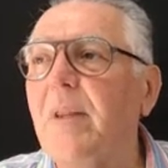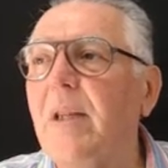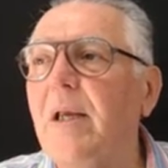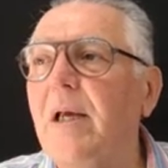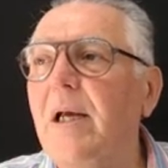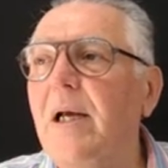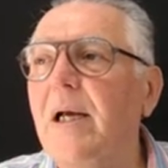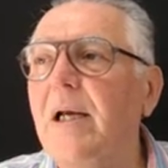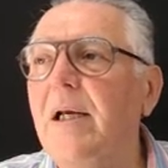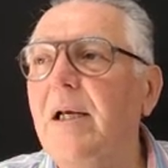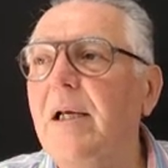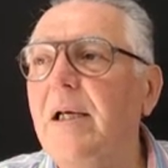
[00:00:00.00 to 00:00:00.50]

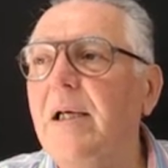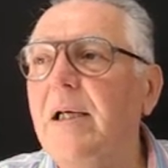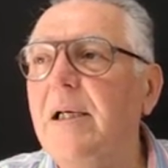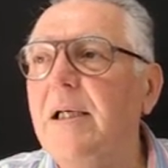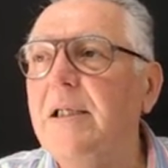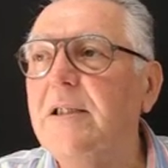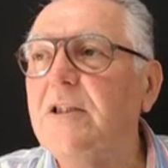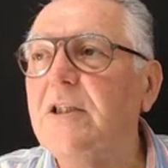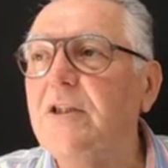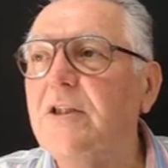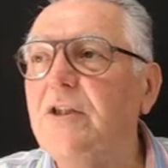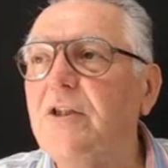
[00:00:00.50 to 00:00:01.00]

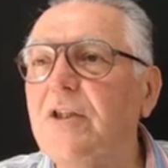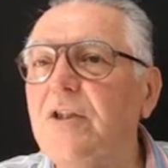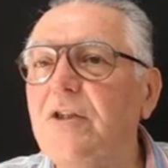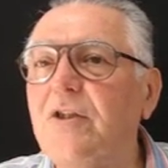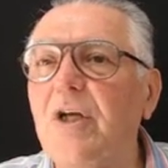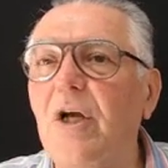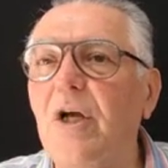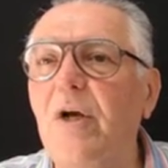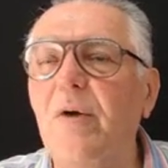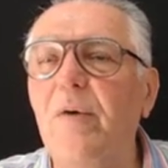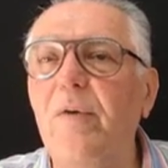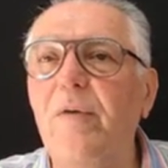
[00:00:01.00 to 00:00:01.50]
Uh,
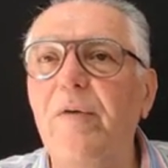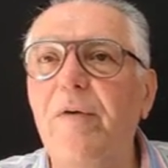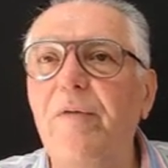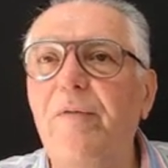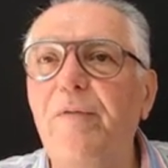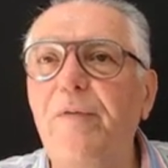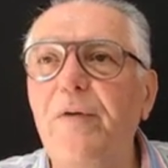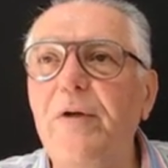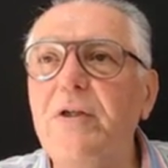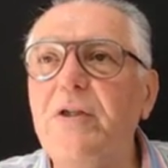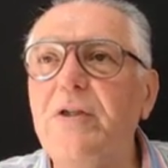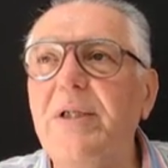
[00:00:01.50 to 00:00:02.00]
so
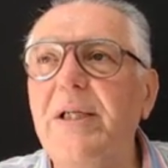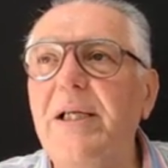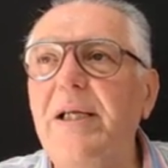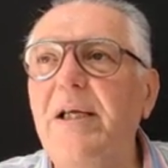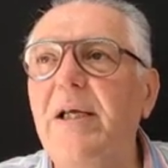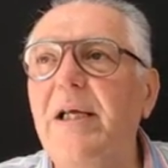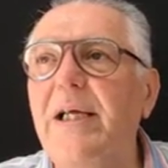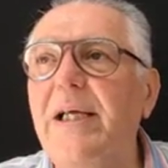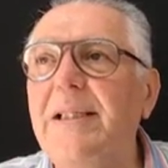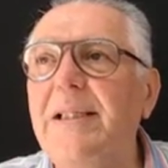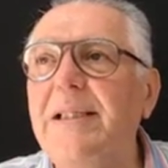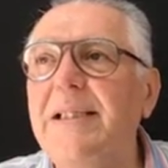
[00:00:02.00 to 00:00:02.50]

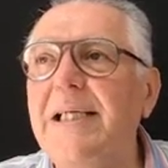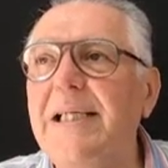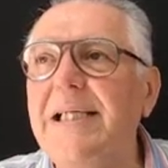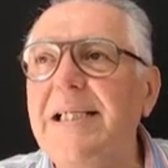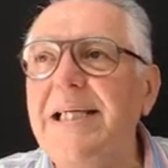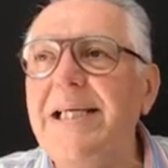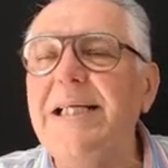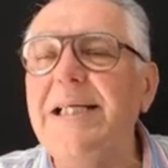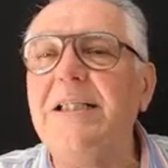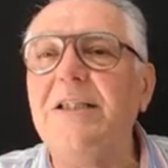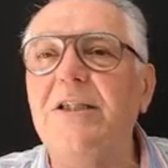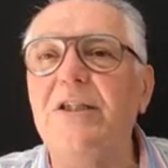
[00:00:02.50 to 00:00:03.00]
firstly, in the
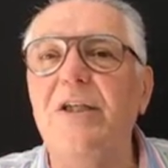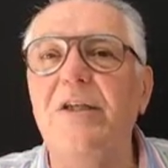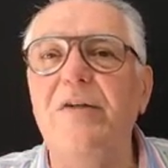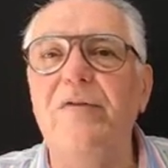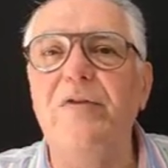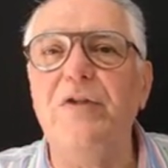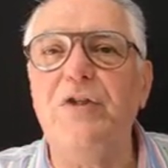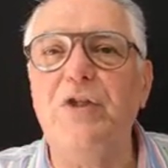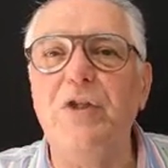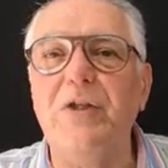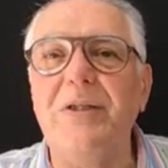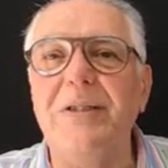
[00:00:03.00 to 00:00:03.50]
link
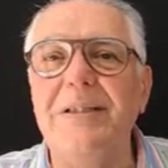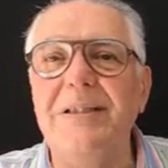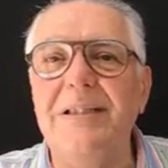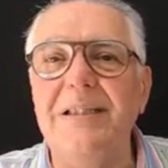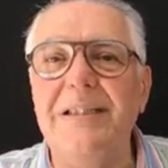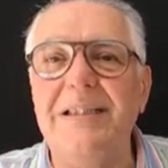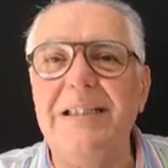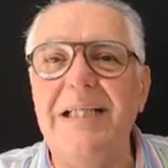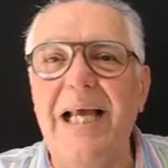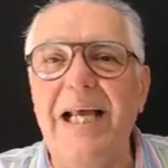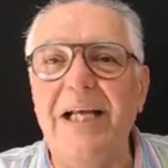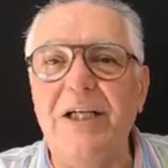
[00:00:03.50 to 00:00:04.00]
service, you can
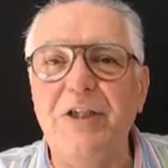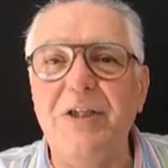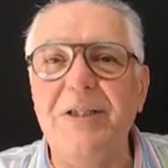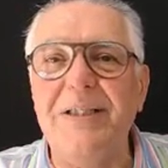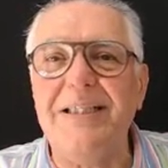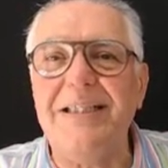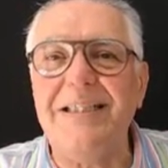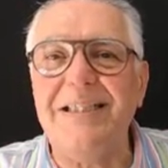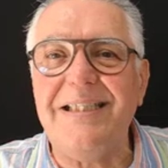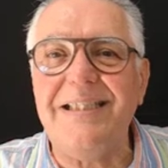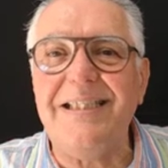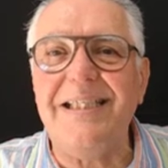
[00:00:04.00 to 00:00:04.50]
actually
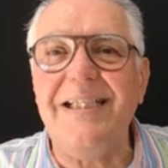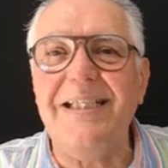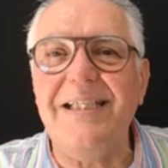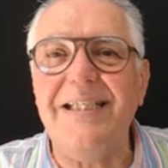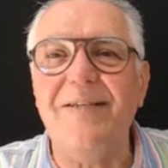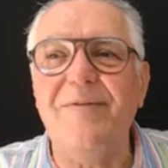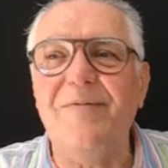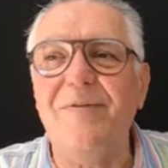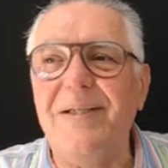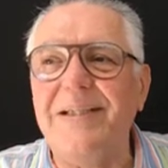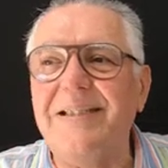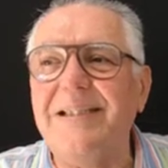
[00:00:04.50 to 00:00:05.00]
see
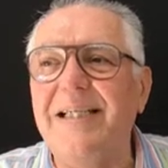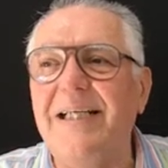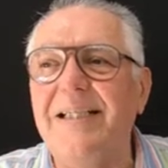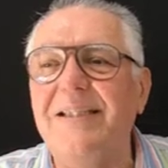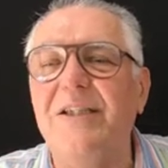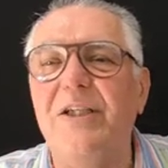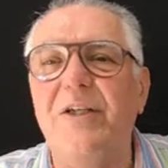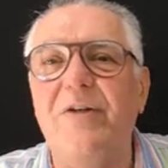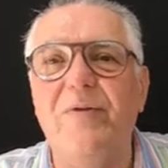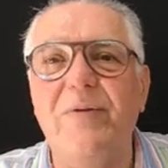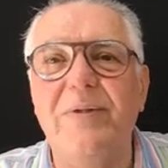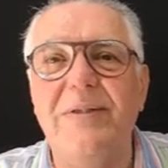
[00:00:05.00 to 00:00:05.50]
the
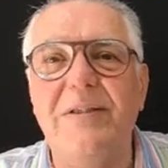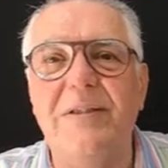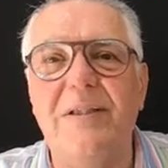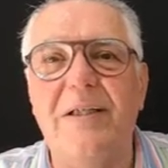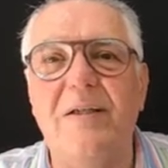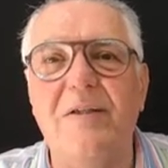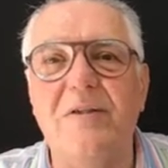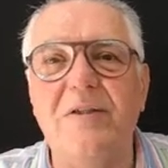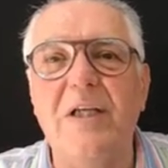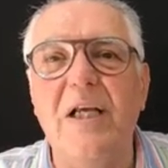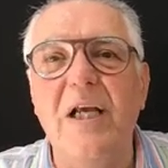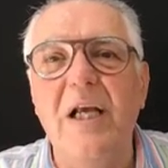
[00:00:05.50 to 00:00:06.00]
fantastic
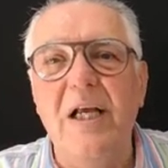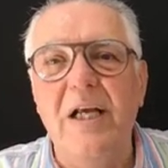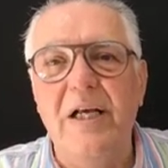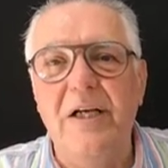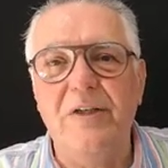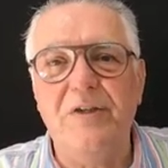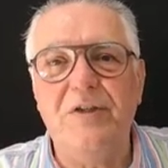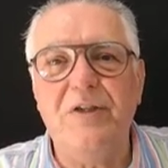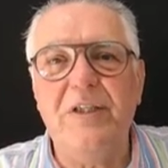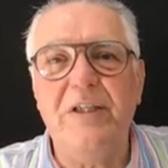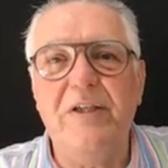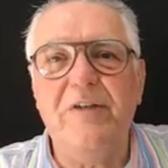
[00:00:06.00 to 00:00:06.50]
results
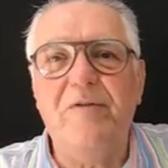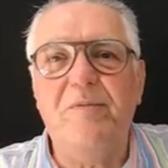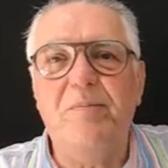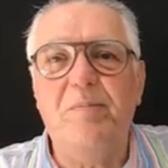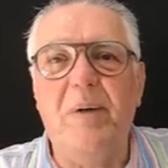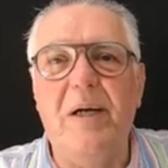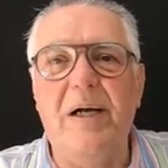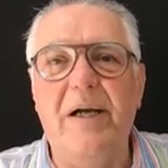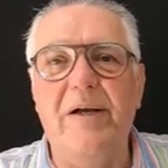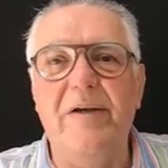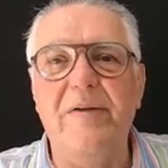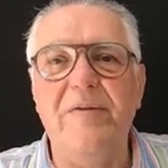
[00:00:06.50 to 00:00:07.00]
achieved
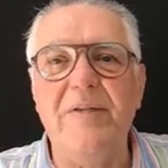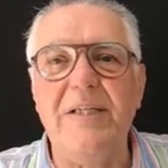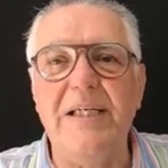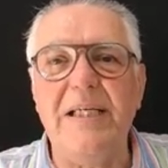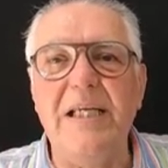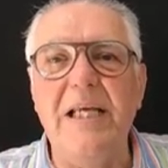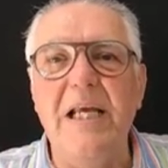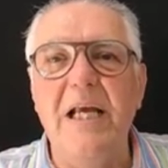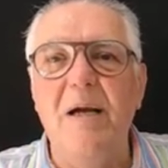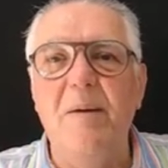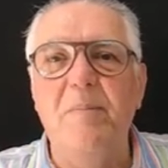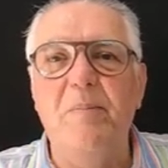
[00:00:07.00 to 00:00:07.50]
by the
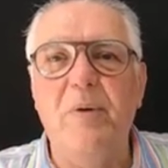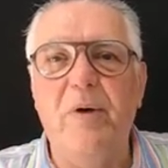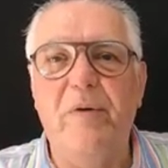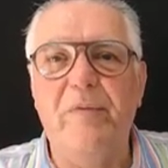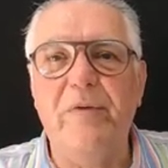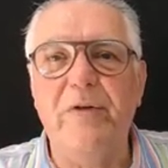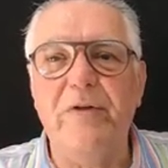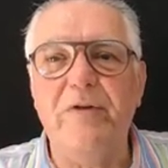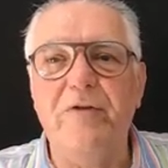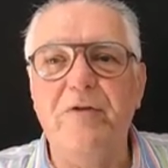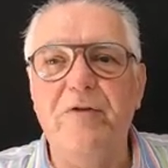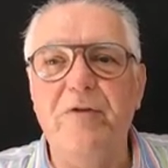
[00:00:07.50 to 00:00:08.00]

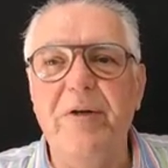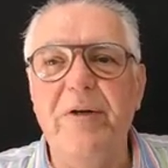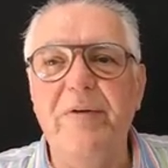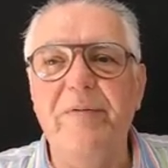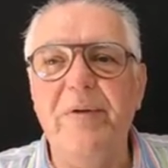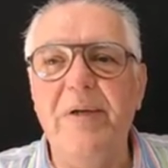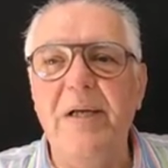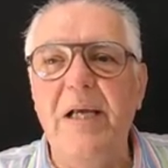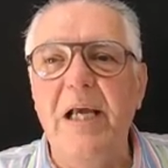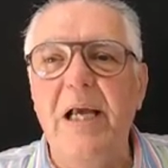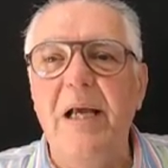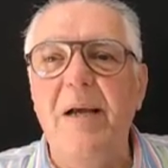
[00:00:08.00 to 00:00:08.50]
Profit
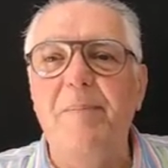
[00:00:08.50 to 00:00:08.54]
Retriever.